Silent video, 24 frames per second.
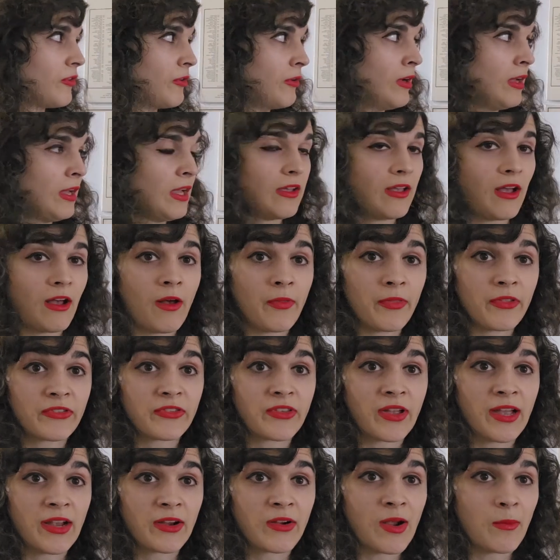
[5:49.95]
So on
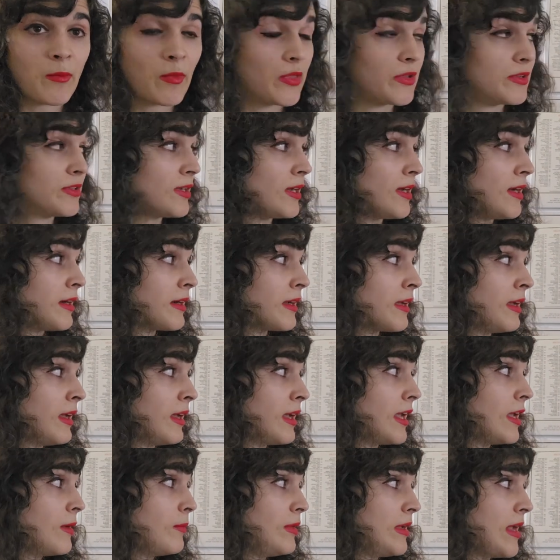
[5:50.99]
this diagram of the dog,
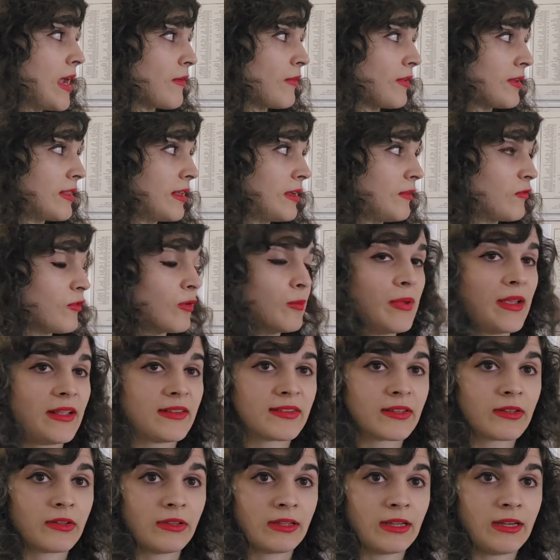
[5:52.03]
it'd be everything from
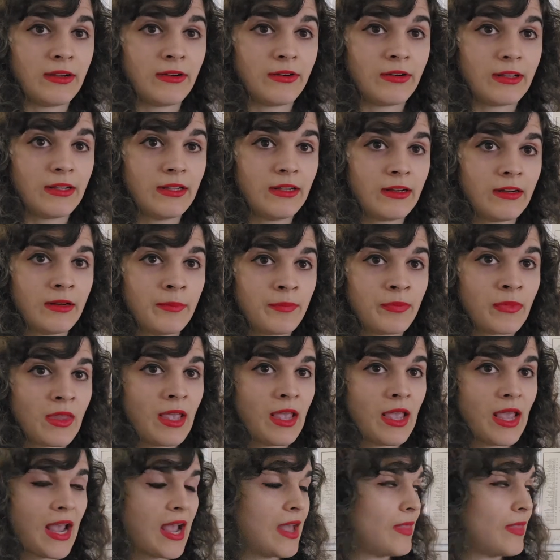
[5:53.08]
basically here to here.